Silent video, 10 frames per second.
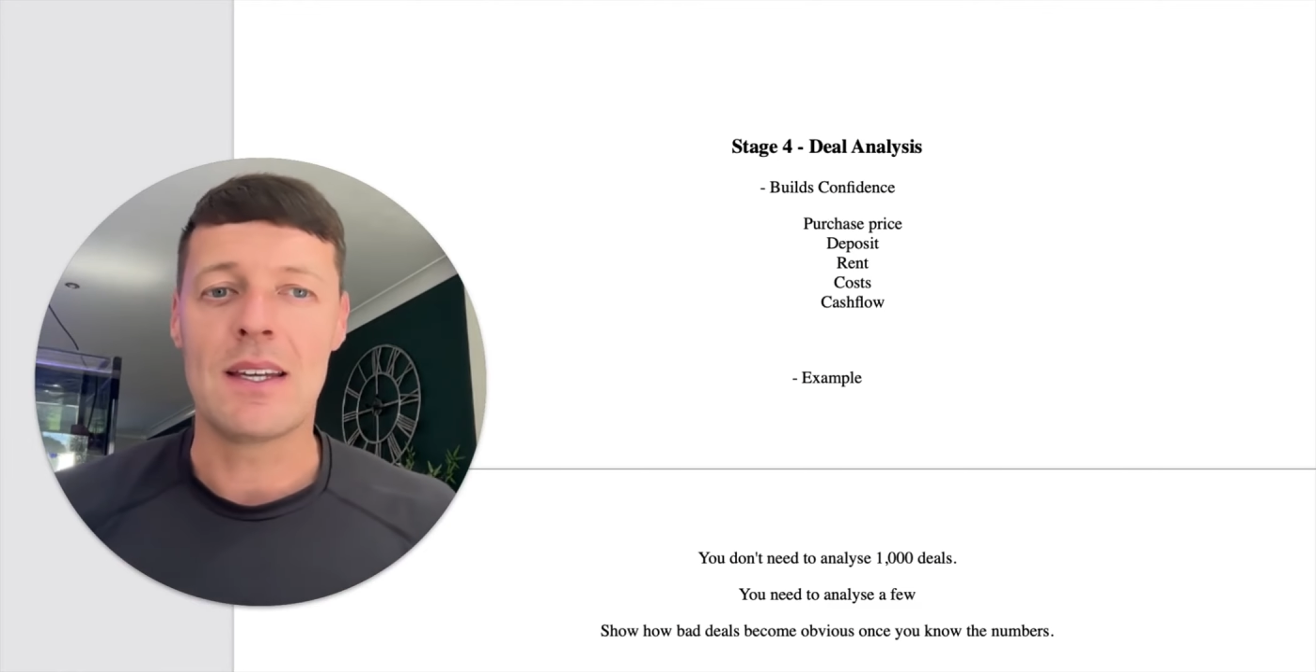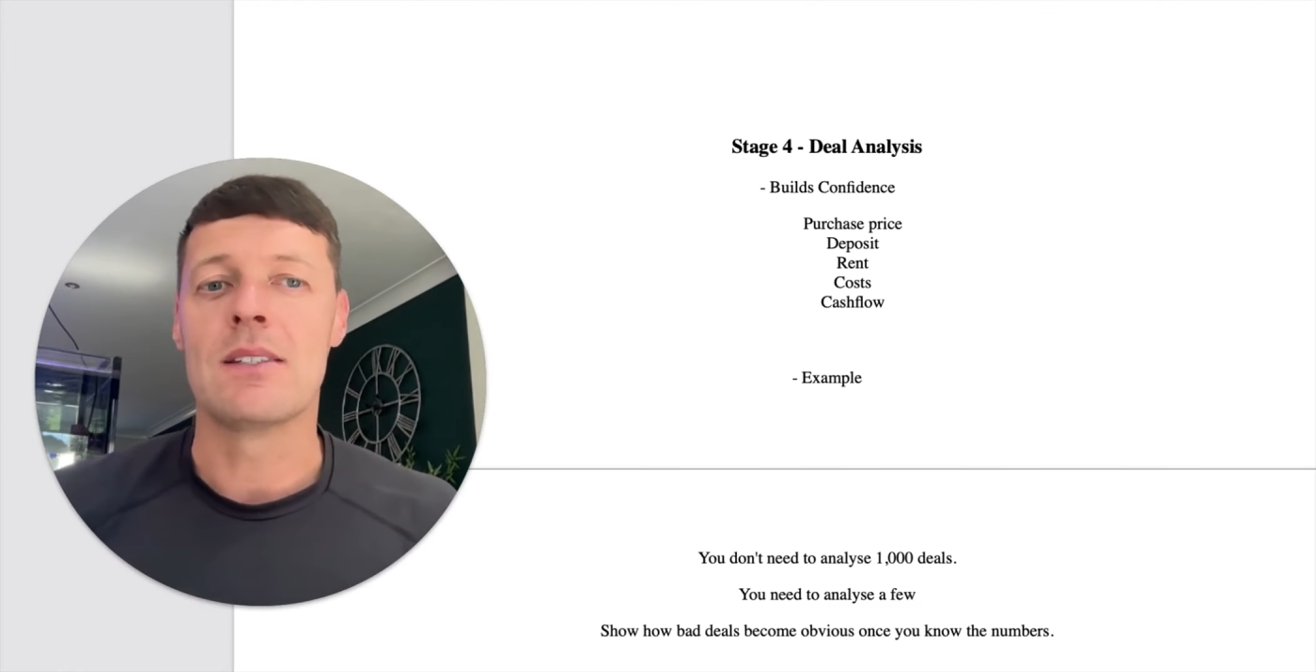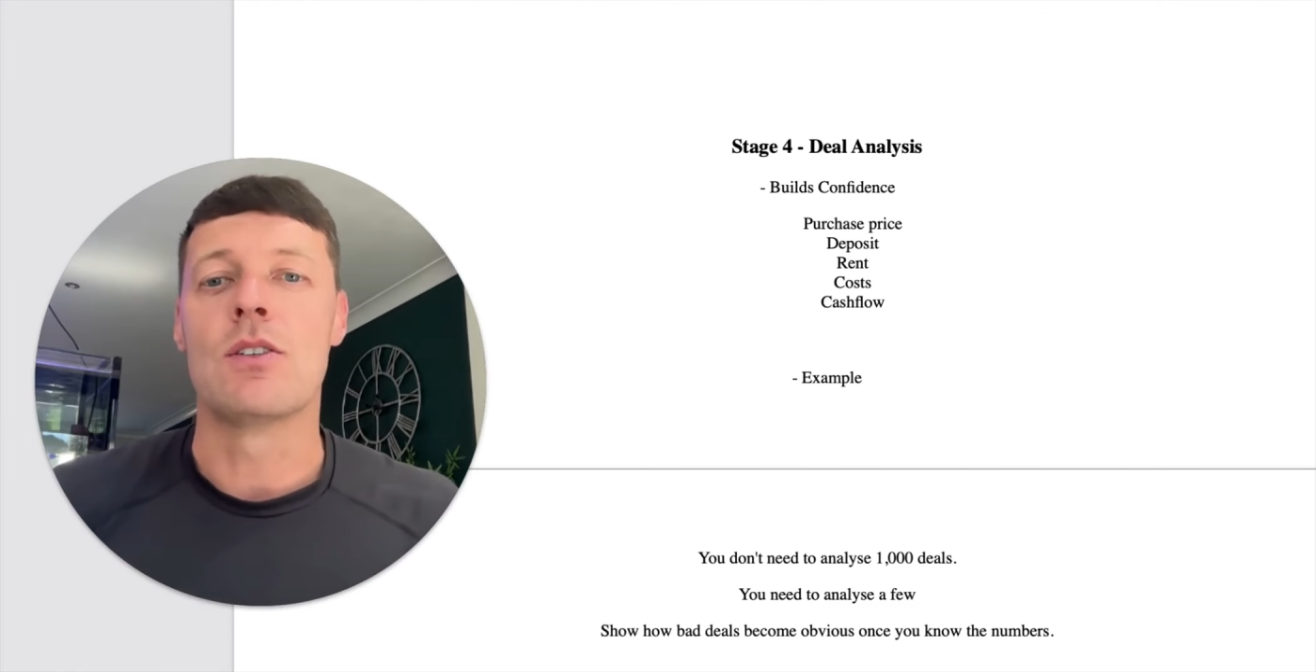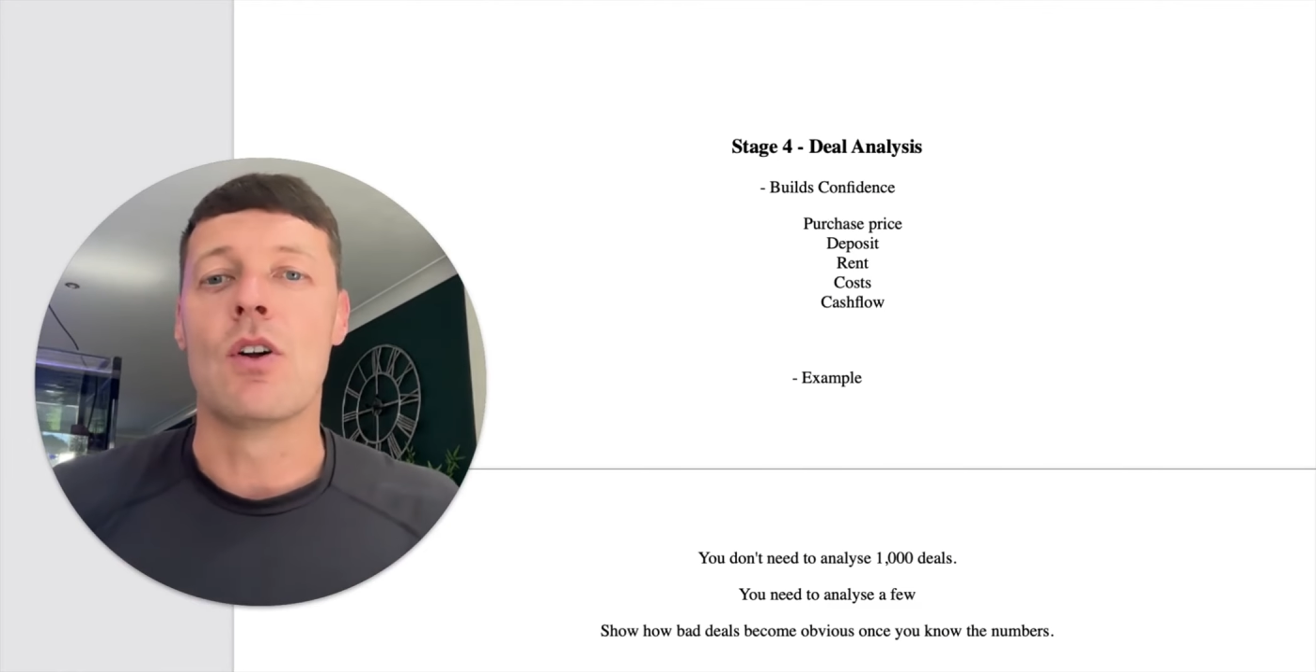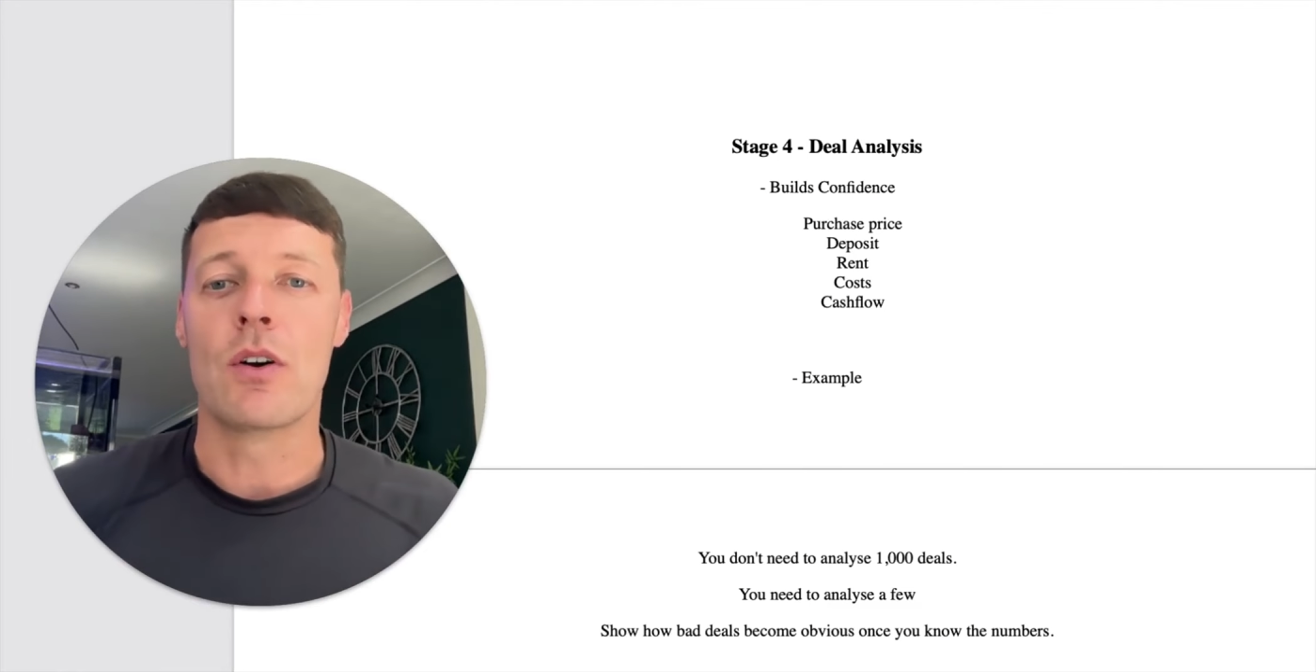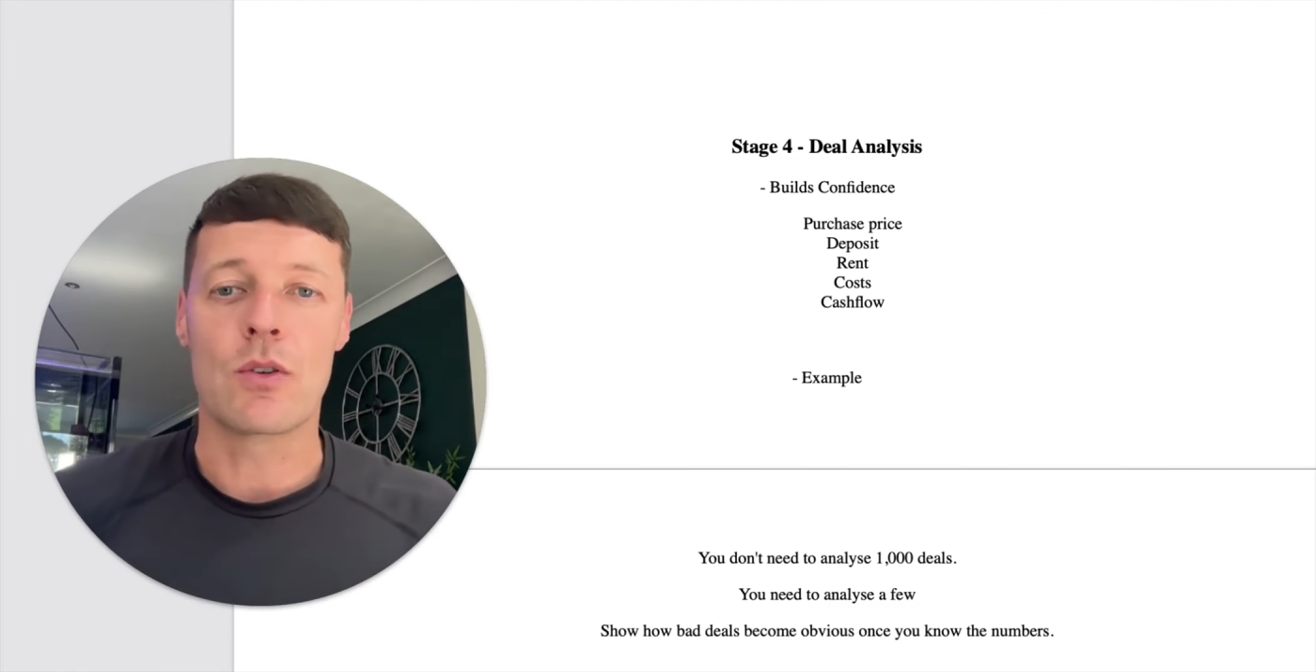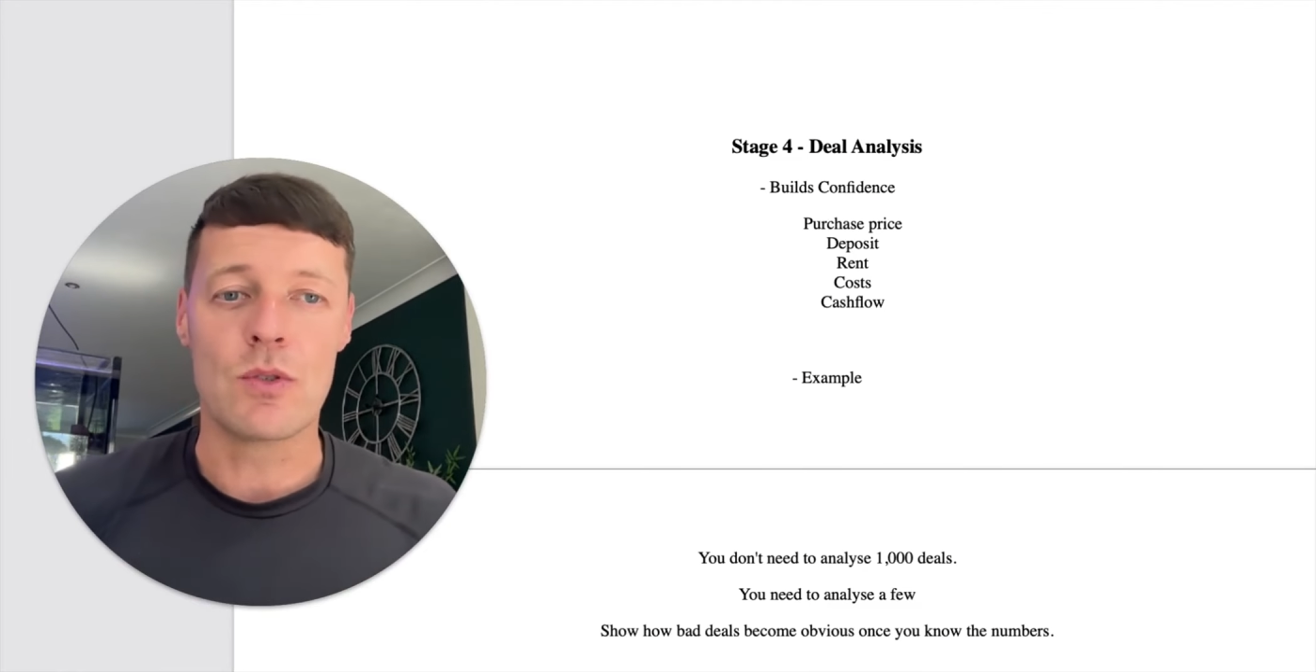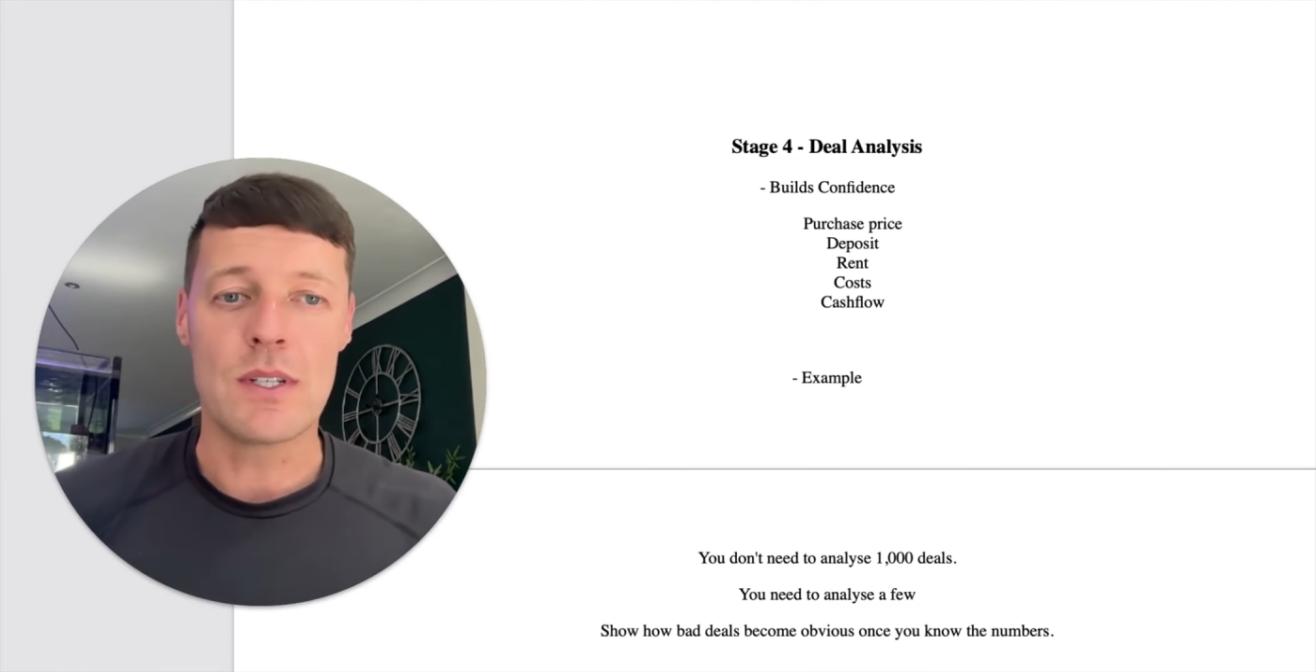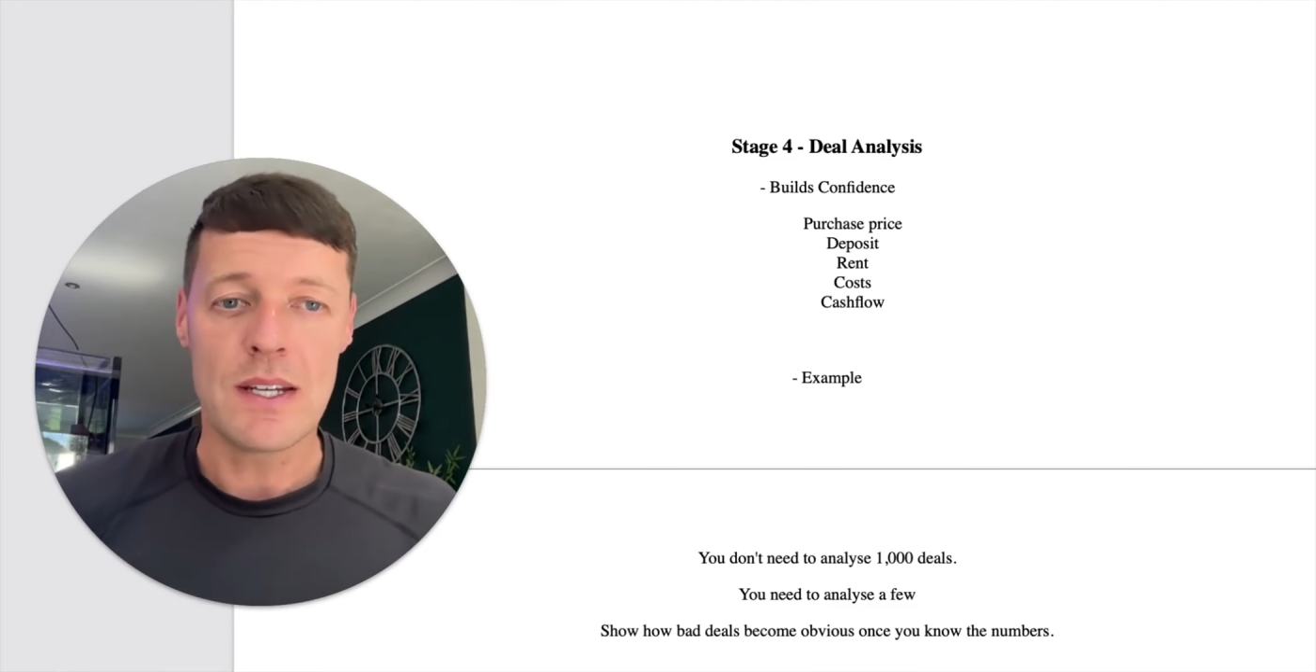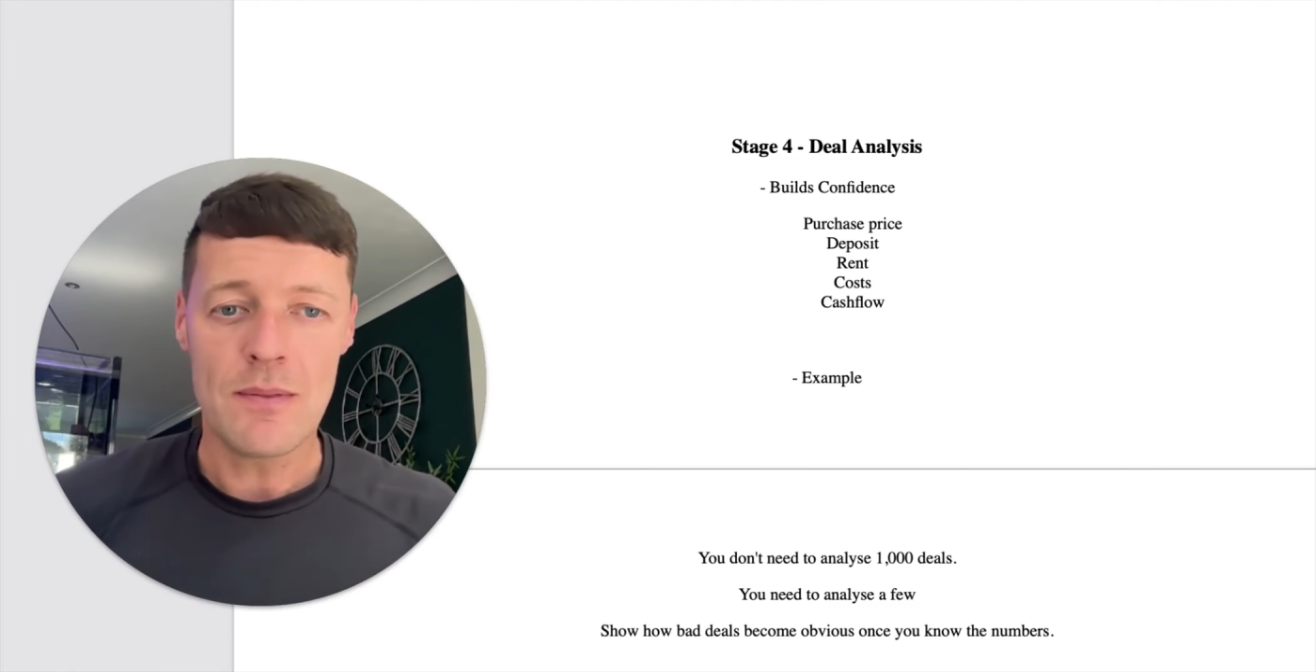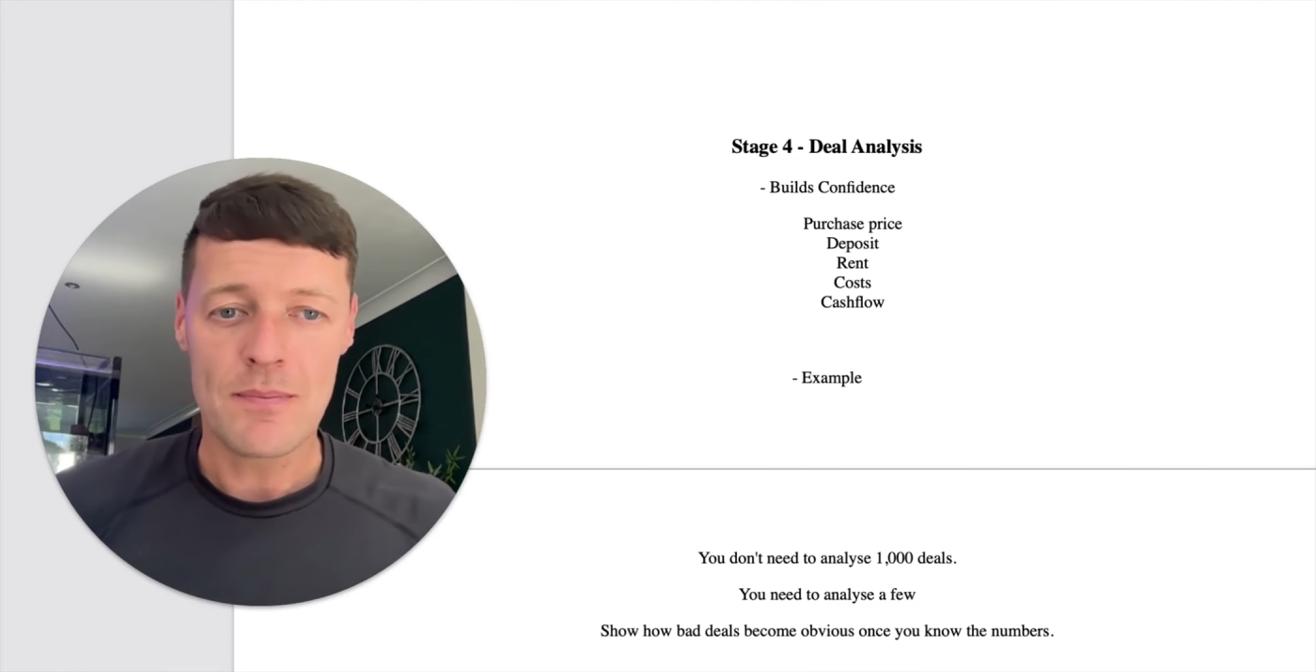it's not a good deal.